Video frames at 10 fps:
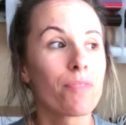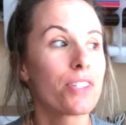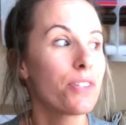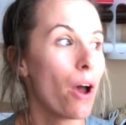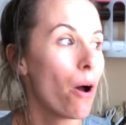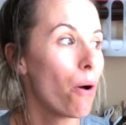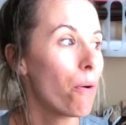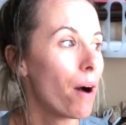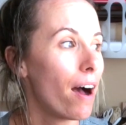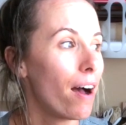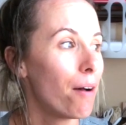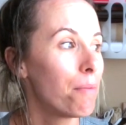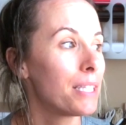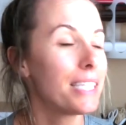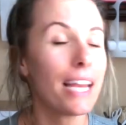So
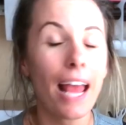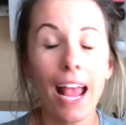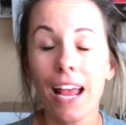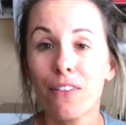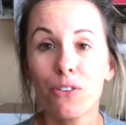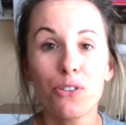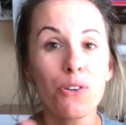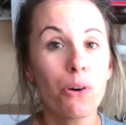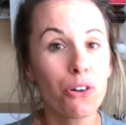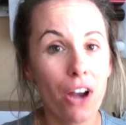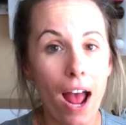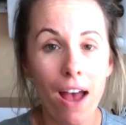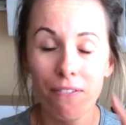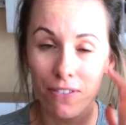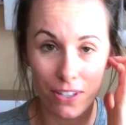today there's no
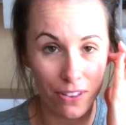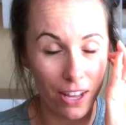craft,